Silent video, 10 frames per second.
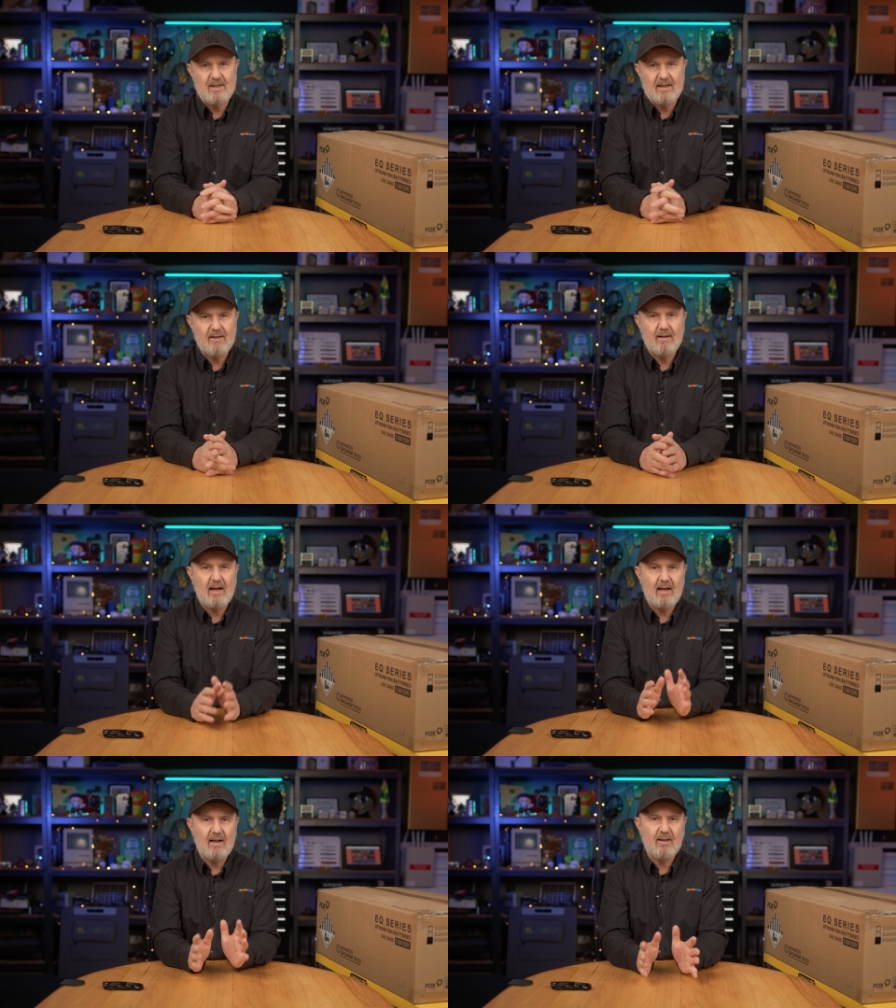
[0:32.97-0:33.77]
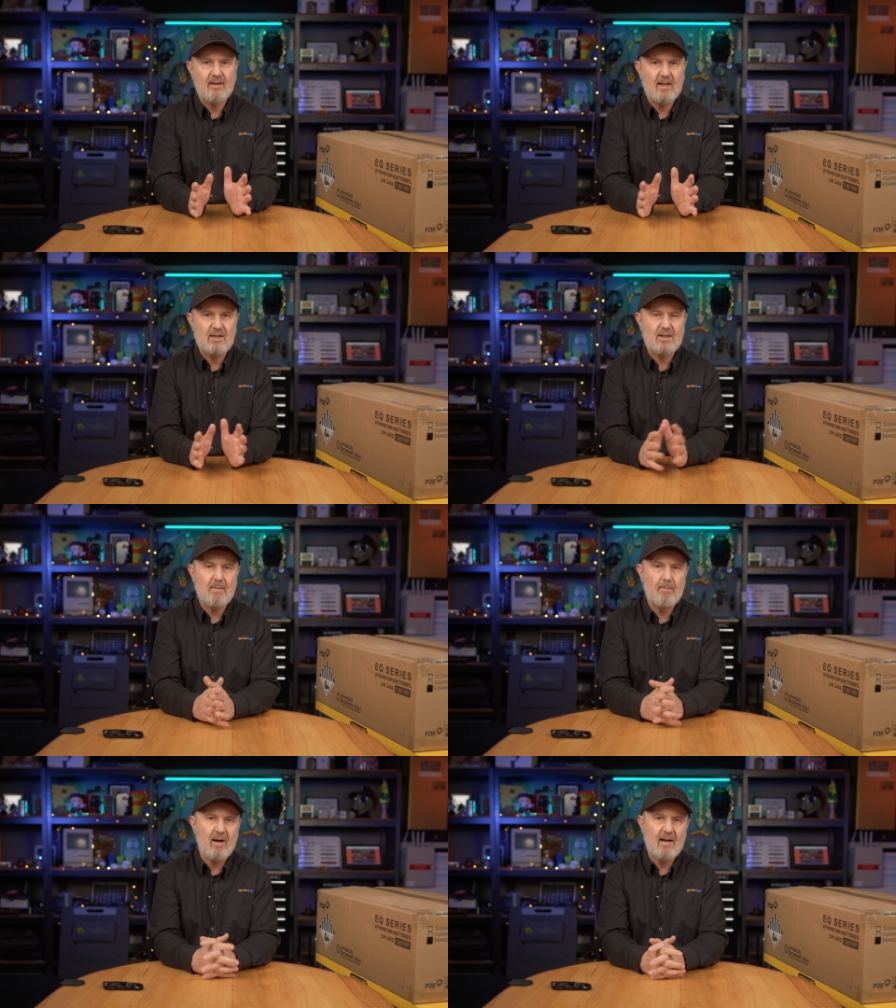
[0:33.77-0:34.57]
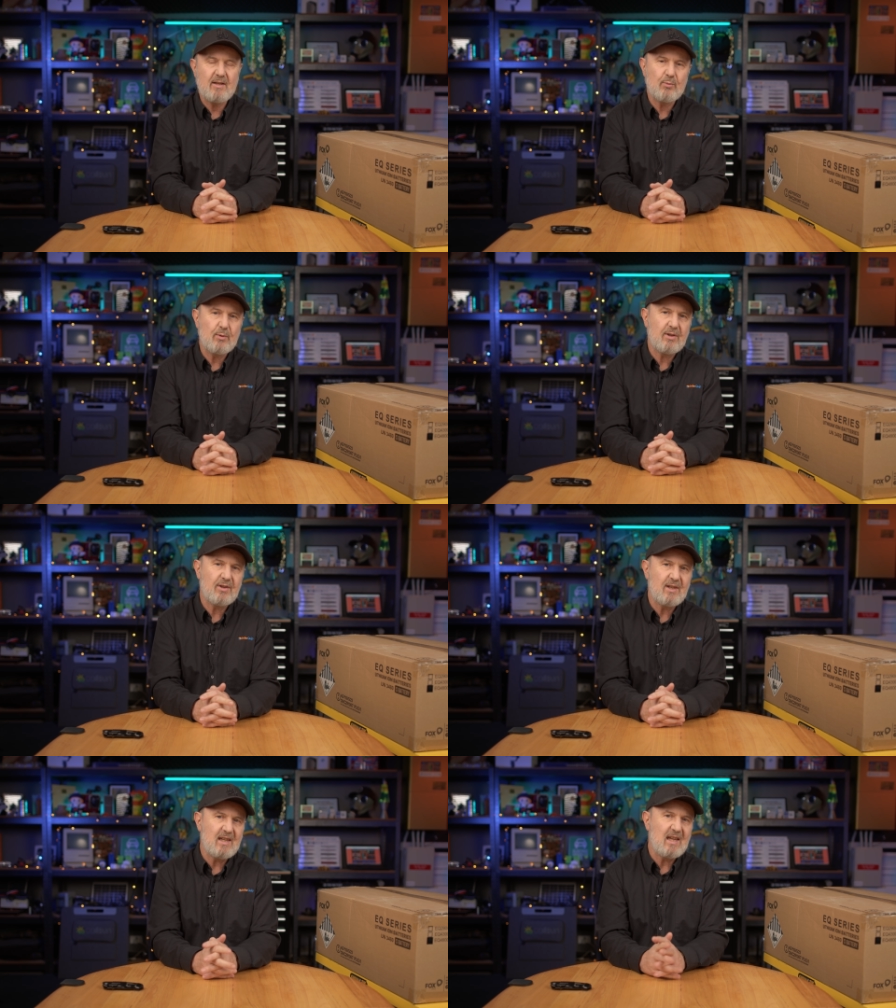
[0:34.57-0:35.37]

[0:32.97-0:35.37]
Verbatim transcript: Now, uh, it's combined with the